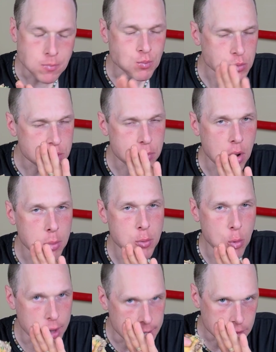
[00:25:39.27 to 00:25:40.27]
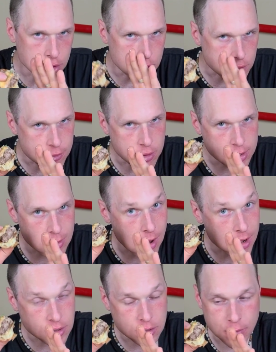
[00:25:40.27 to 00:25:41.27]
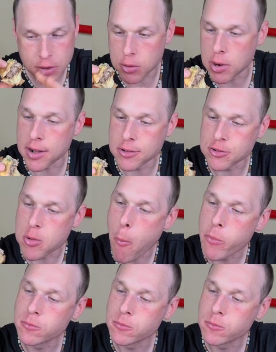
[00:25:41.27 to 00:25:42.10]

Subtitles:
It's probably waiting just for like as the video ends.